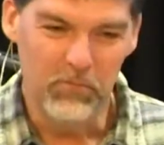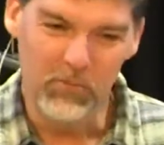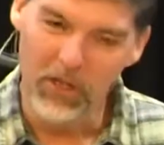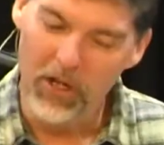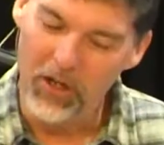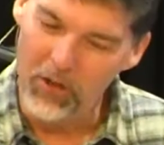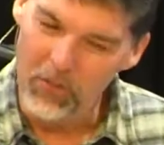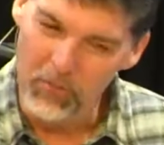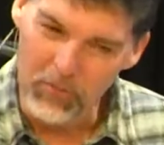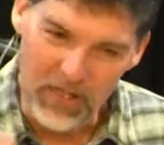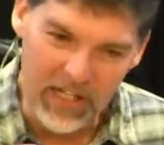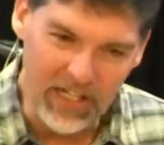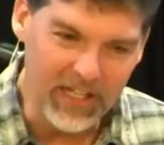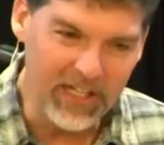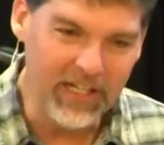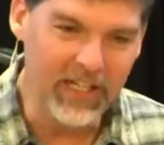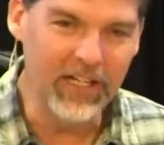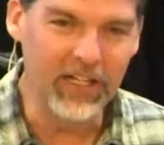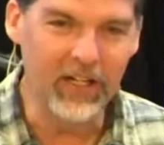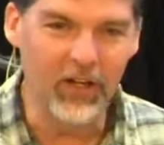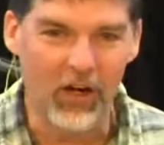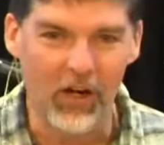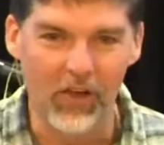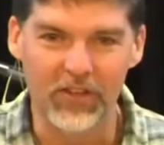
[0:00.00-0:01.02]
you know, the
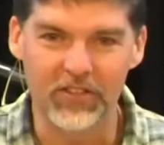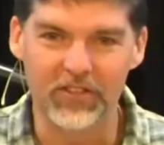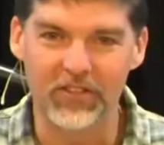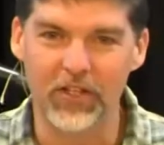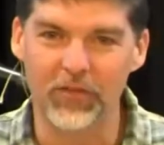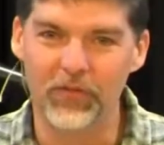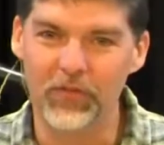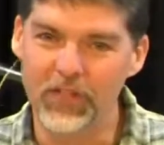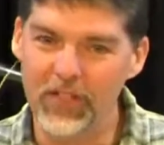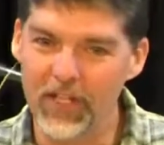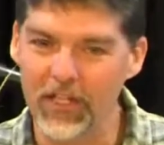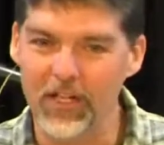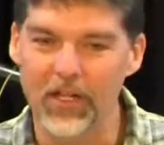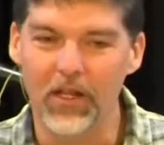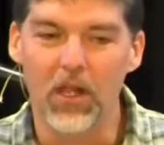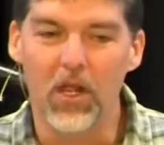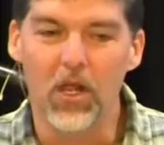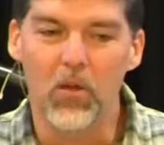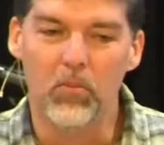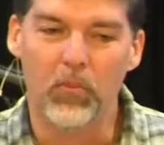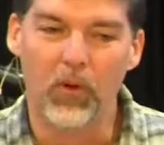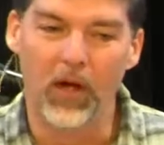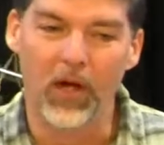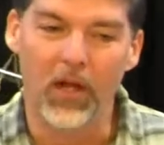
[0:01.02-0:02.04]
beating and all that stuff, you get it.
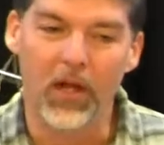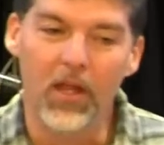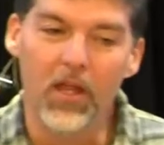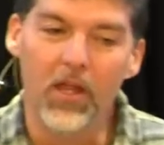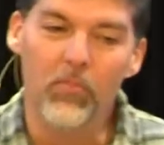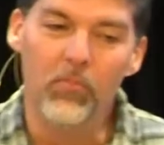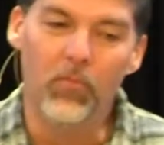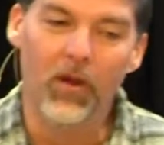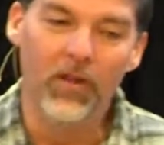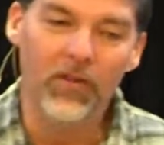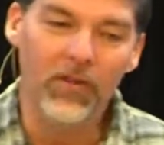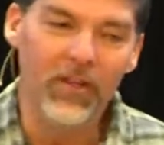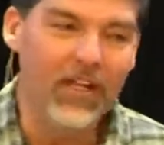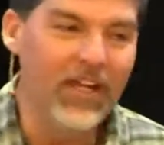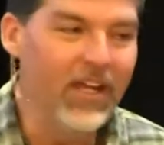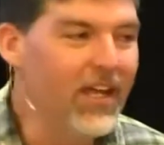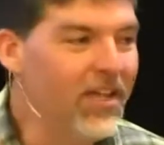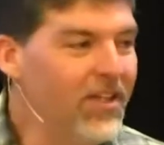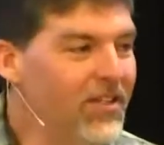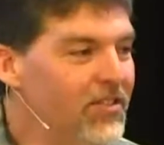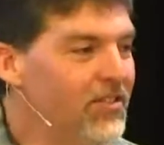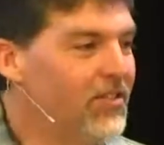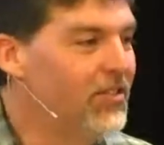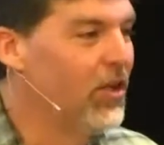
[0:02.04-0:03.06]
But but the
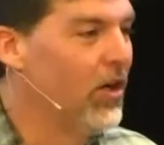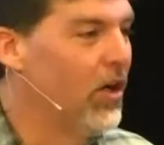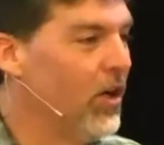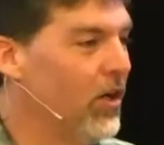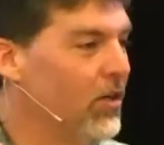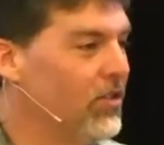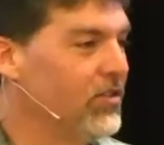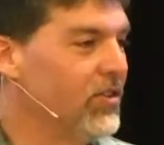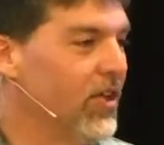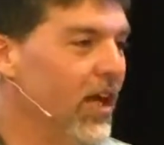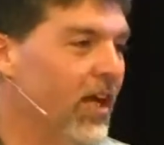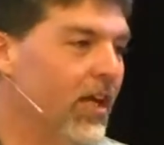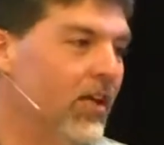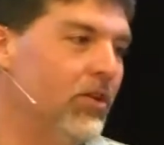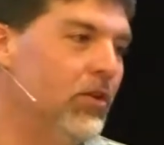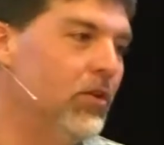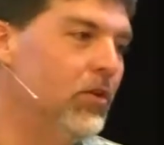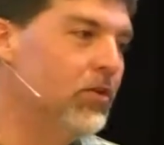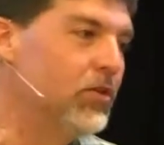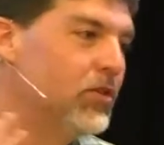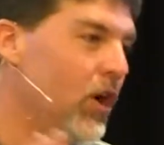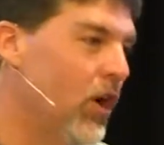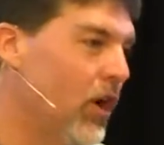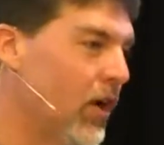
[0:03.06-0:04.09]
insults and
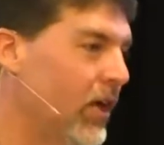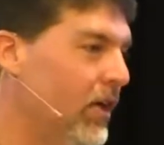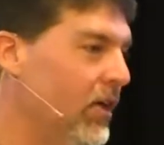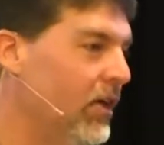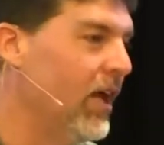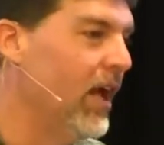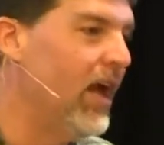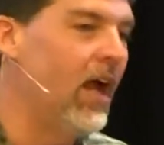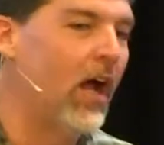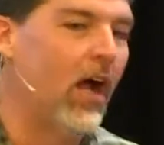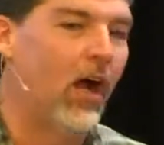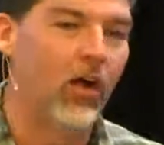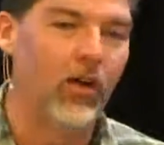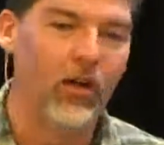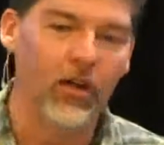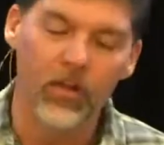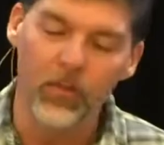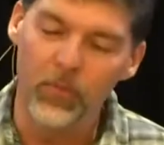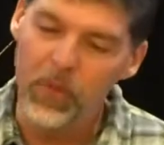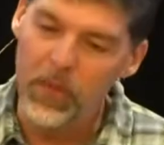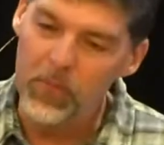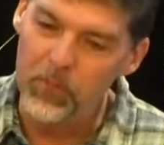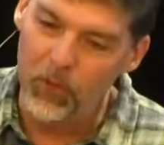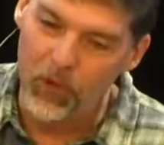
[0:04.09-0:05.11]
you talking down
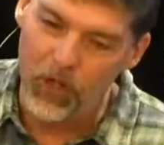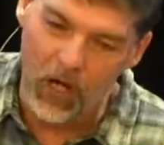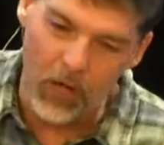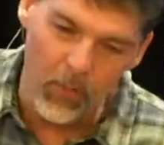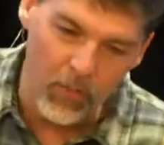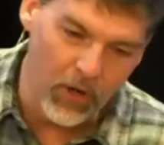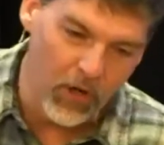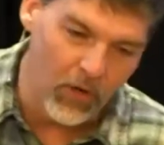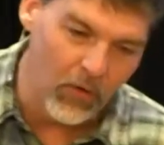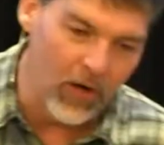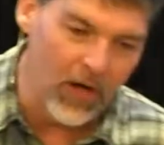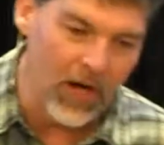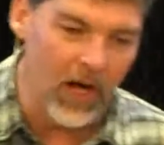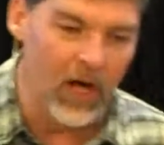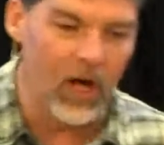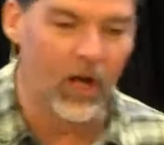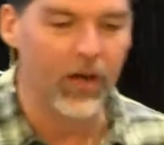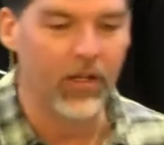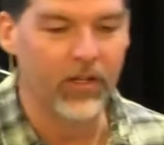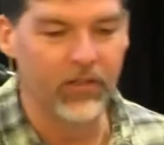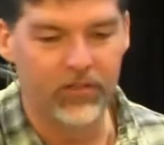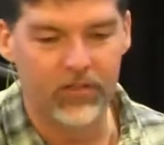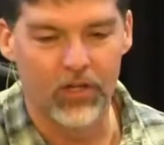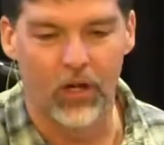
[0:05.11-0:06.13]
and the people coming
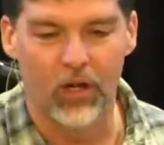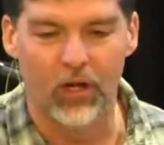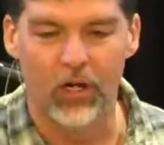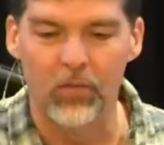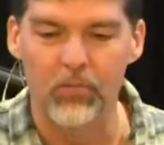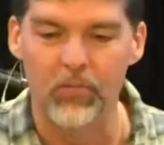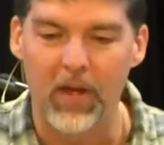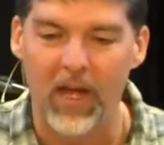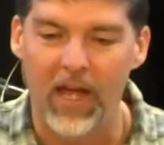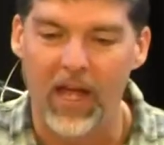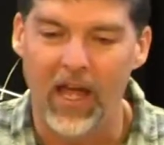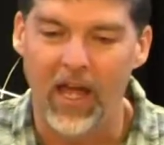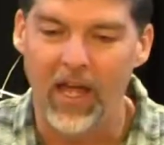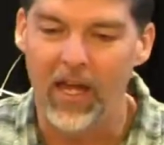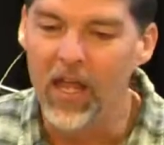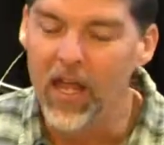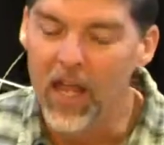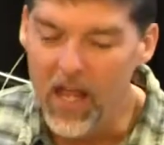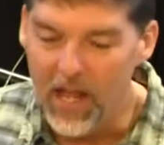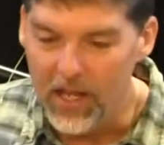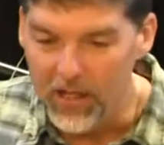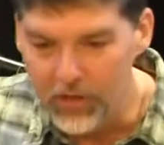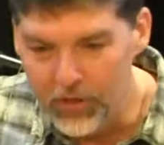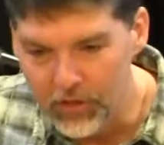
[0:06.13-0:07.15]
around and talking bad
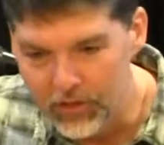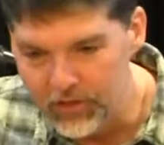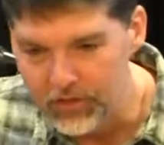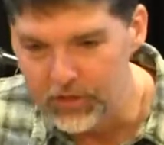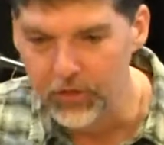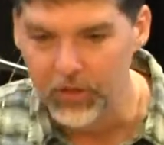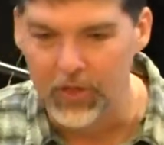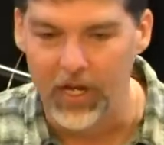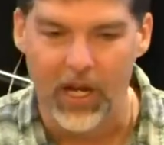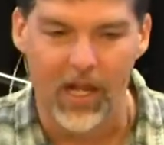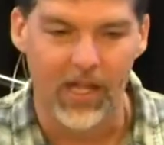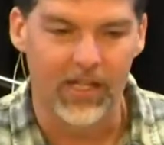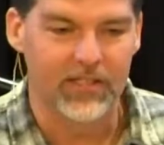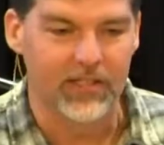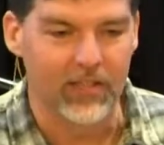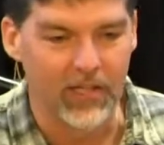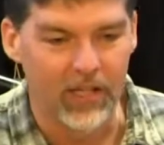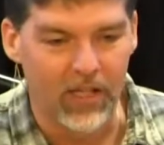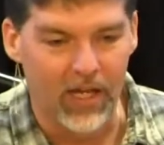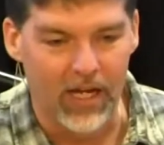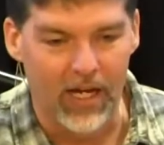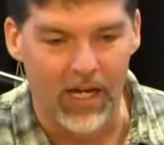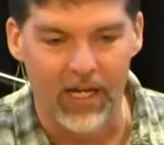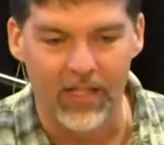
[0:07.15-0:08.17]
and you're still
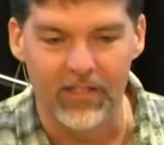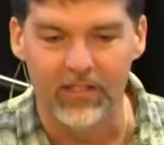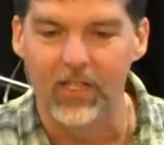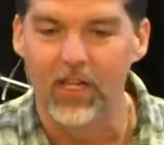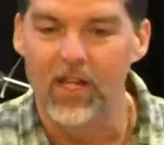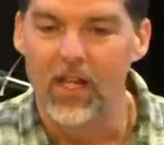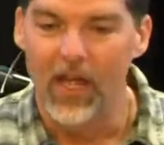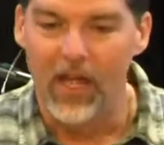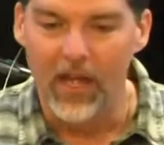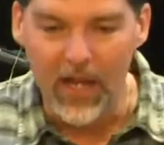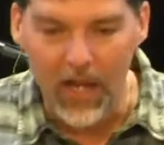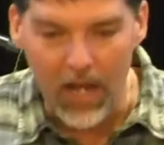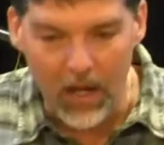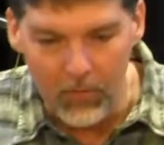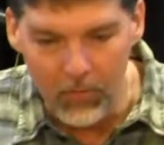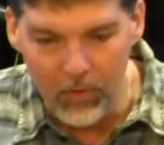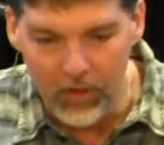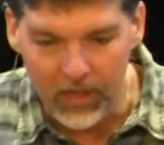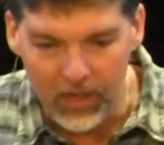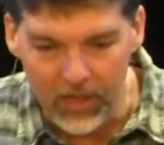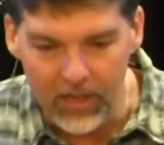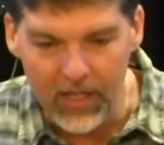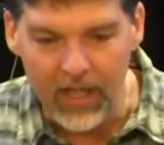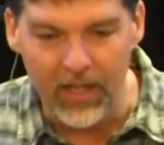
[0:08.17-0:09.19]
casting lots and now I'm
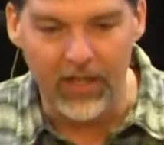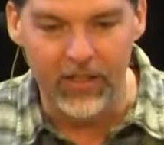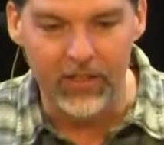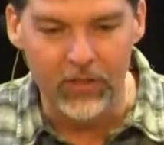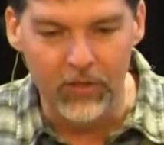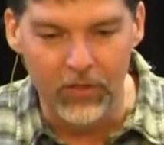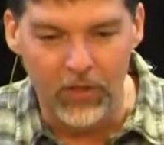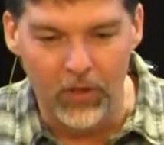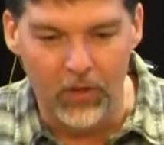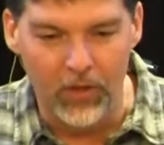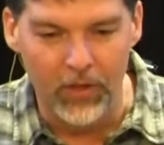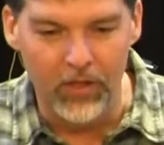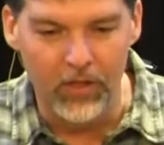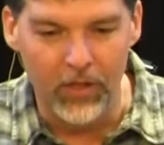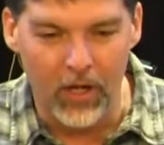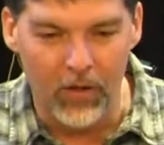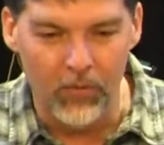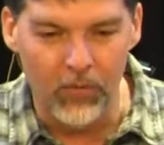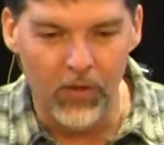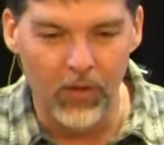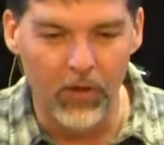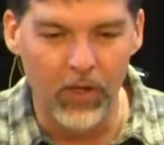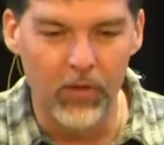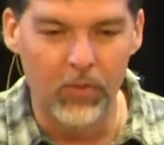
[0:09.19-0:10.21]
looking down at you going, do I
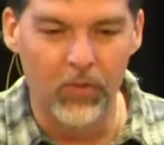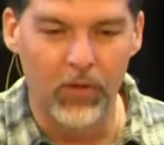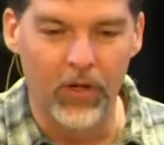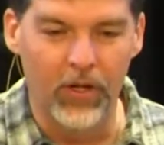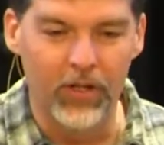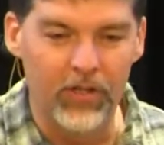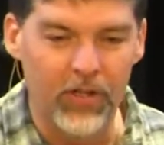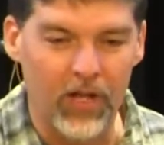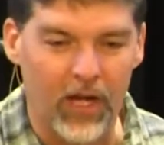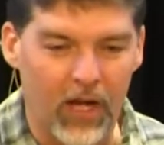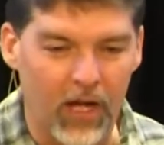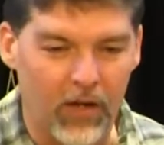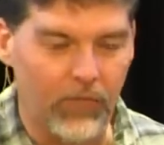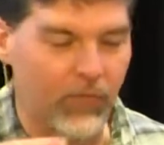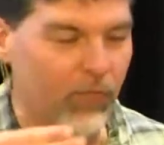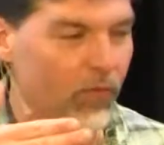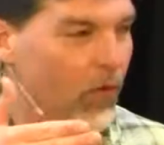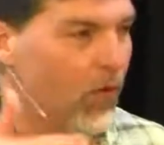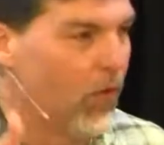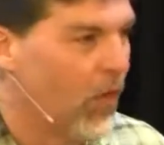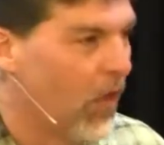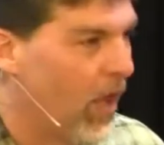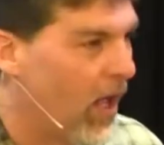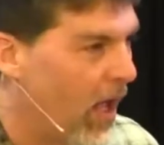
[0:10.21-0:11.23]
really want to die
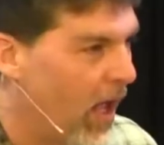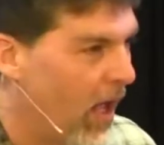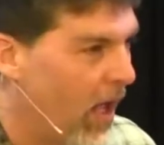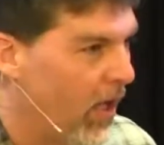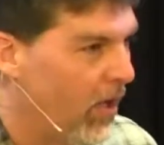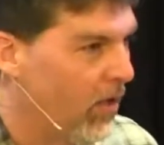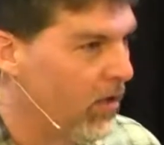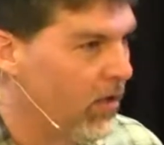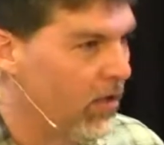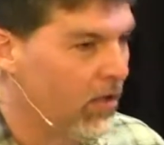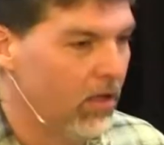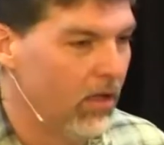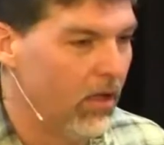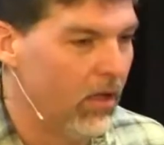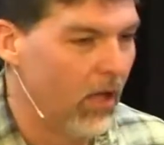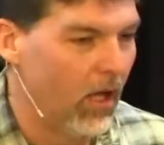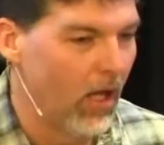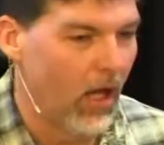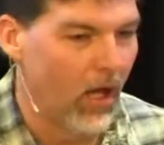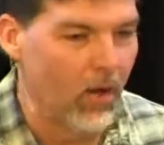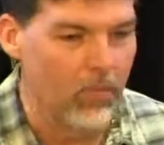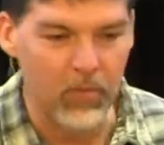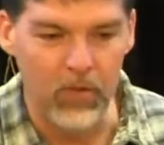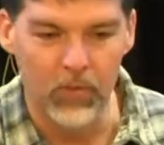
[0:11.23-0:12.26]
for that? Uh,
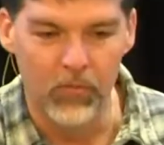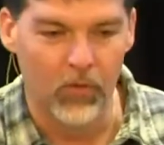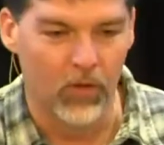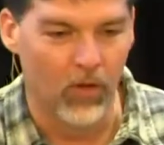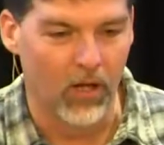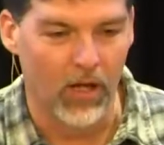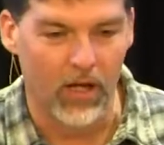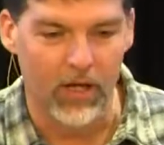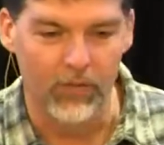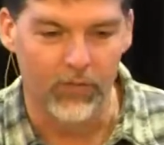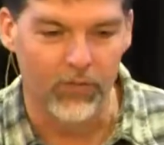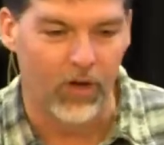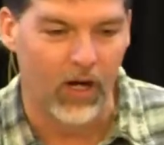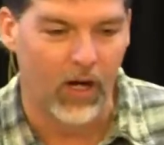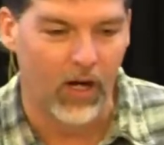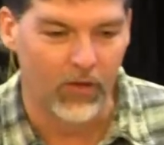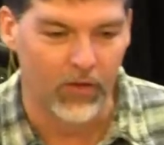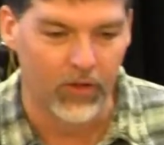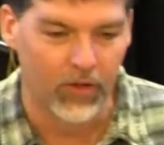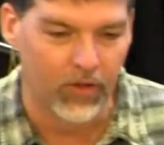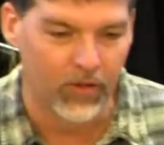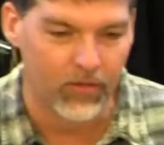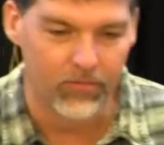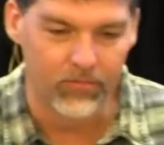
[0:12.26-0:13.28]
I'd be more like,
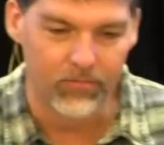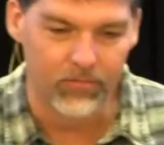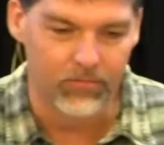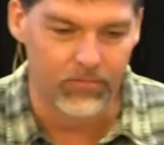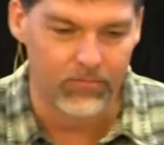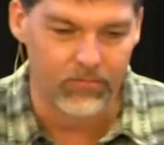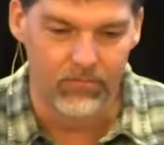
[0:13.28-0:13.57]
Father,